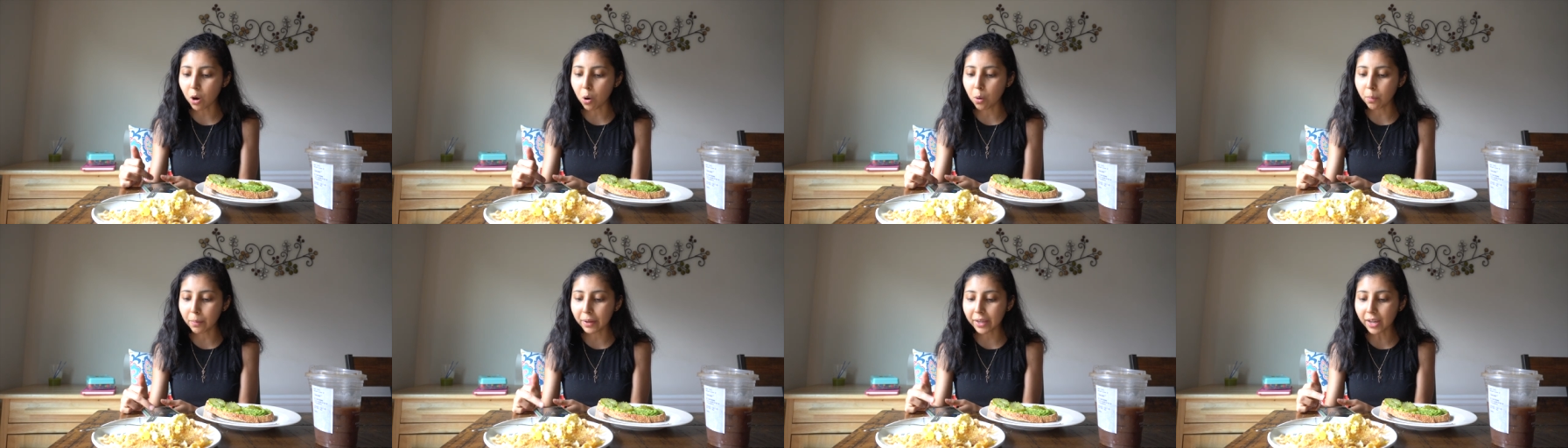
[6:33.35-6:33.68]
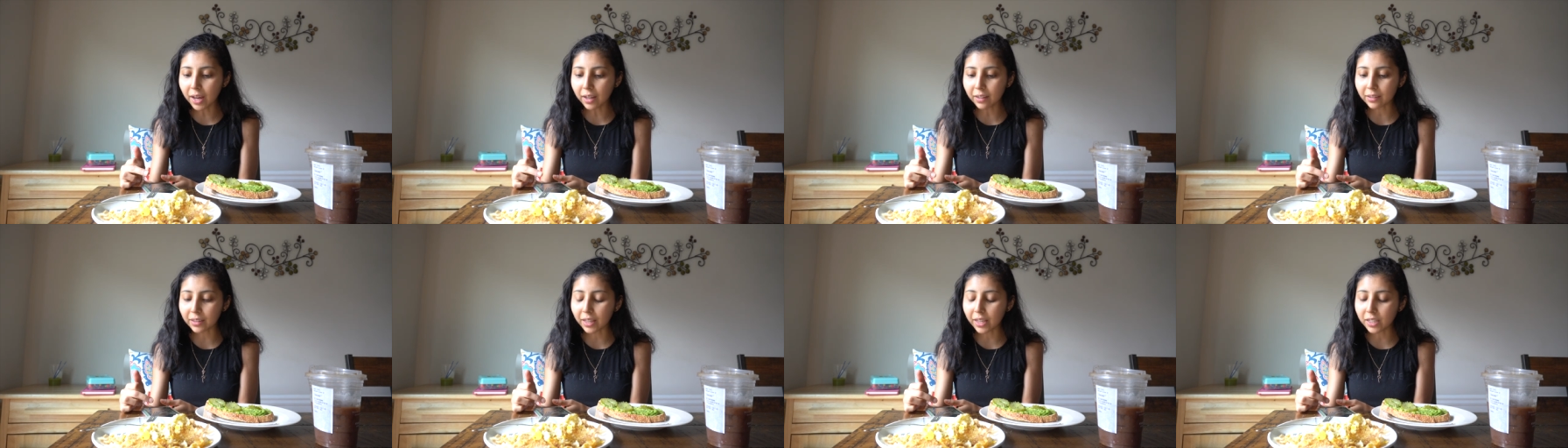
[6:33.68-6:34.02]
"Oh my
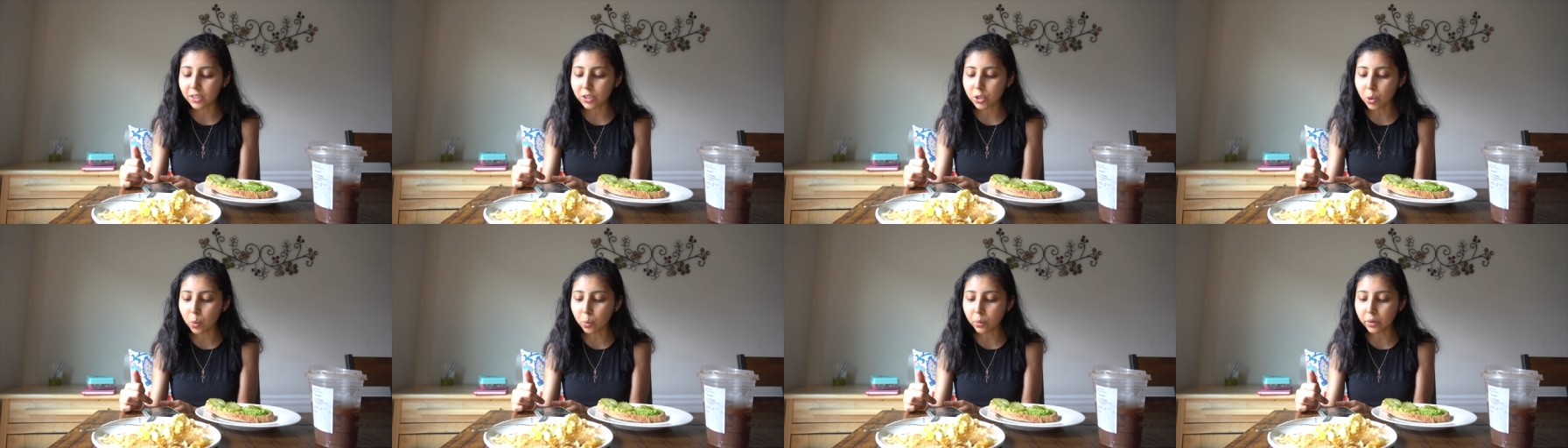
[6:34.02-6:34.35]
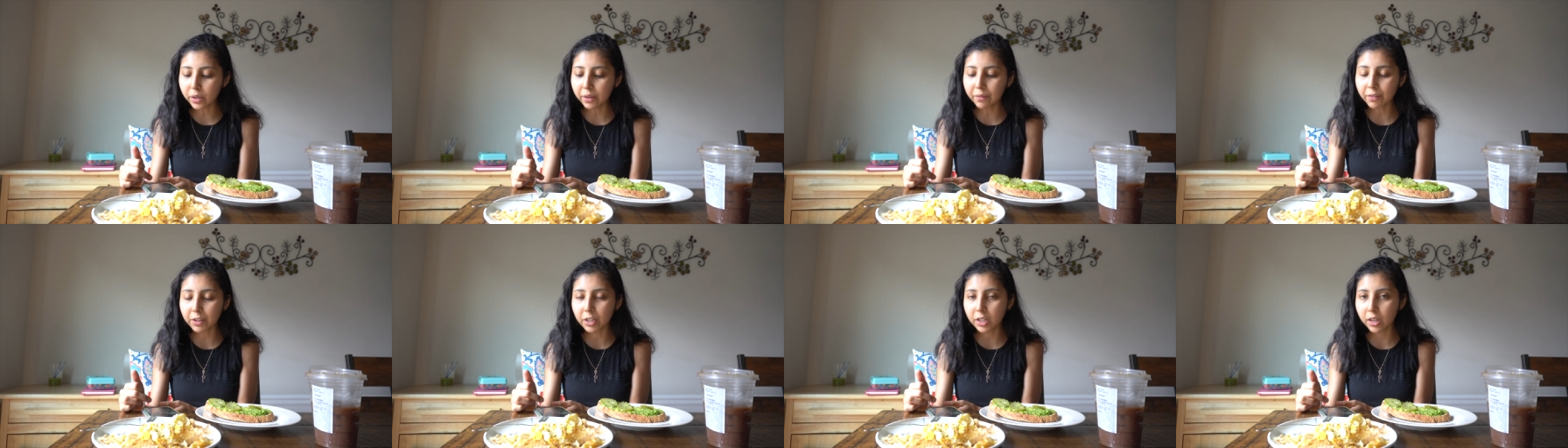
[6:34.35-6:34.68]
god, they don't
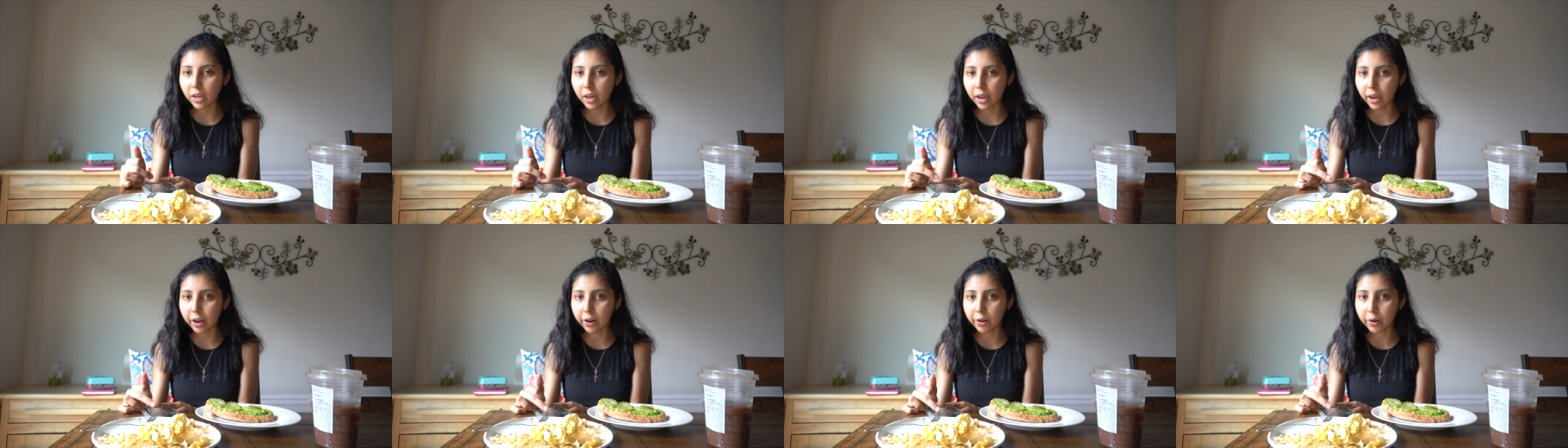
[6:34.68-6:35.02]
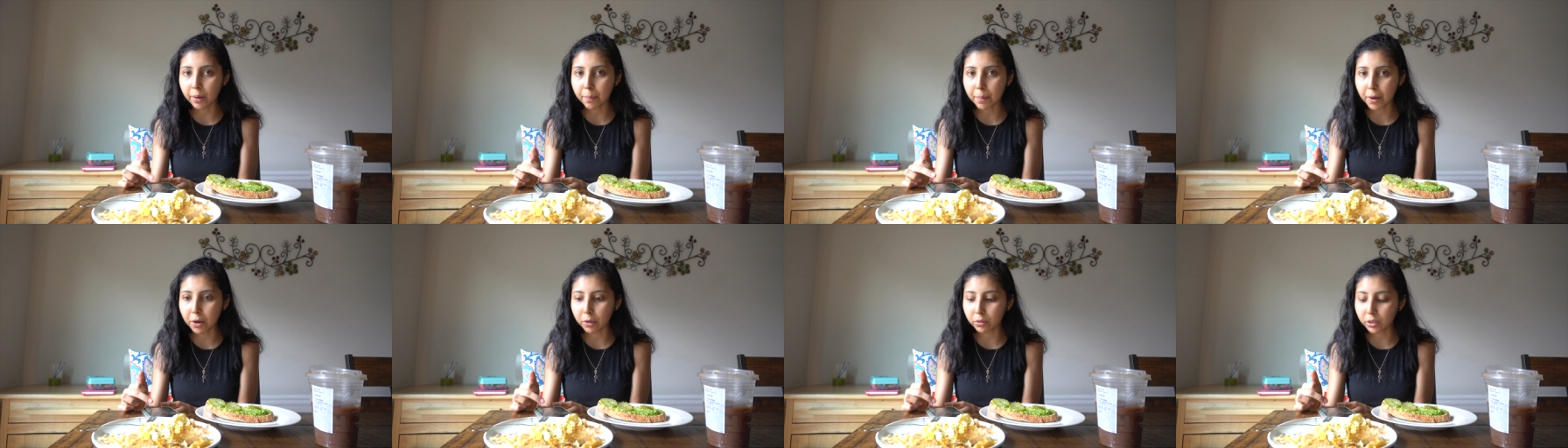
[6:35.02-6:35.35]
even care
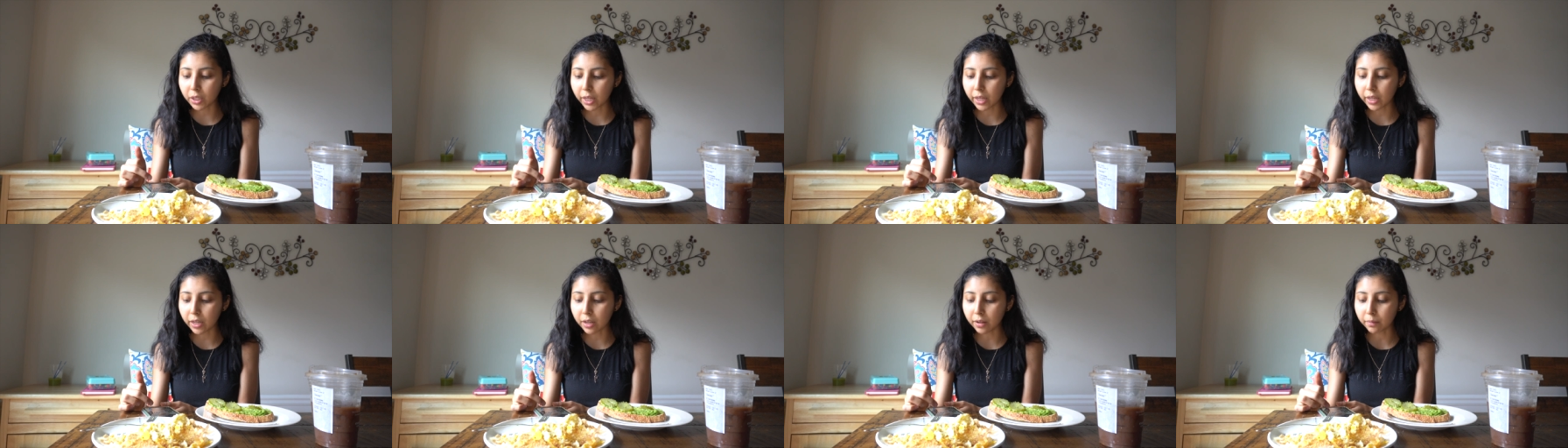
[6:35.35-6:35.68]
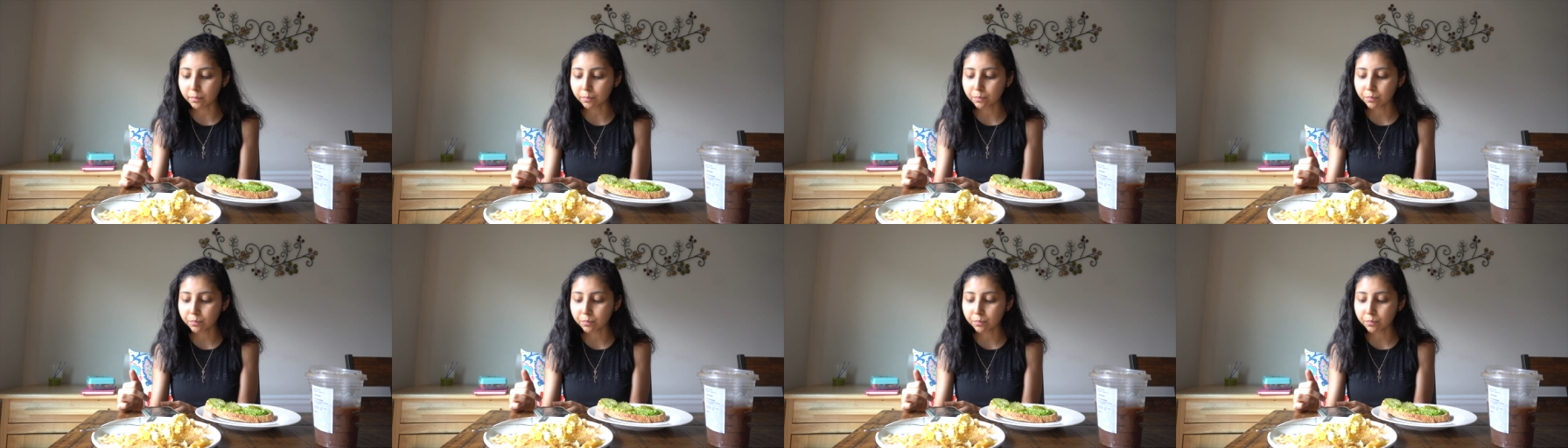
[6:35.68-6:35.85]
about like